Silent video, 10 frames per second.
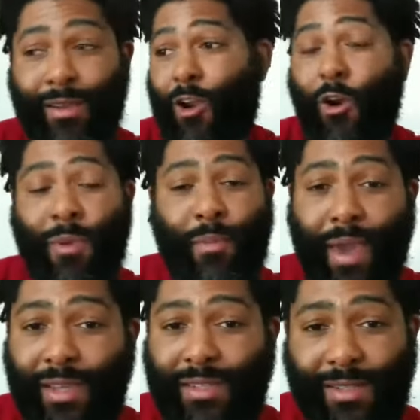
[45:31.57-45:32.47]
Carmen
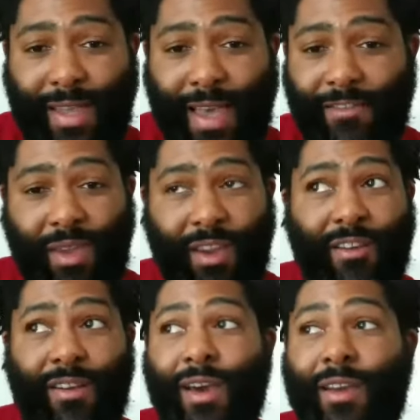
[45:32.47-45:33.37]
Mays doesn't have to be here.
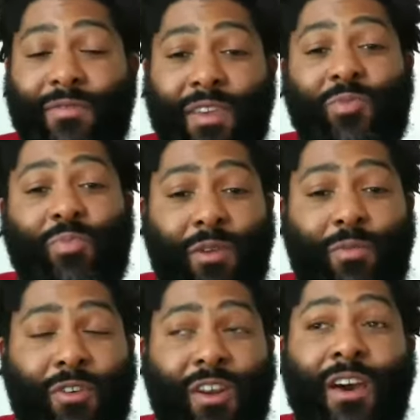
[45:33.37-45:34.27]
None of these
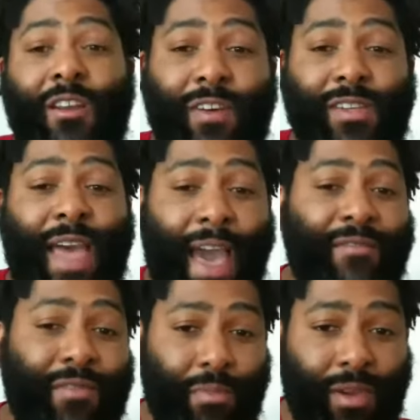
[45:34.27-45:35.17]
people, none of us
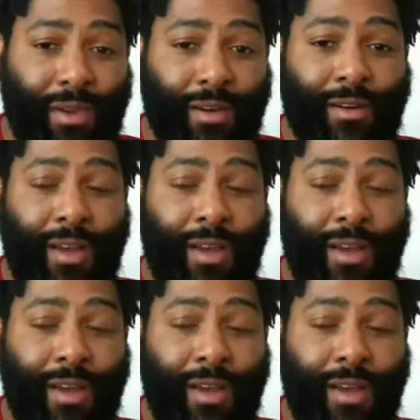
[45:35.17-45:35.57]
have to be here.